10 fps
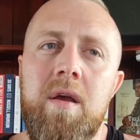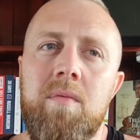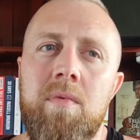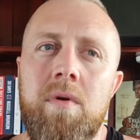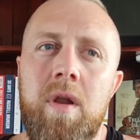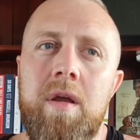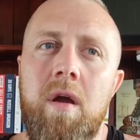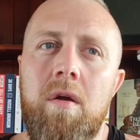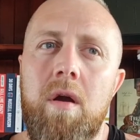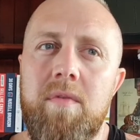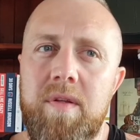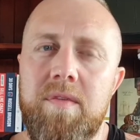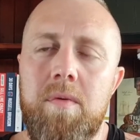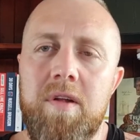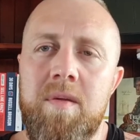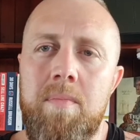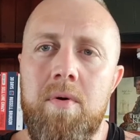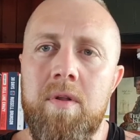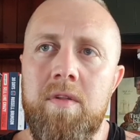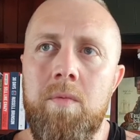really go over, this is why it's
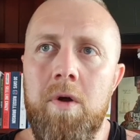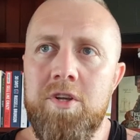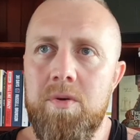important to watch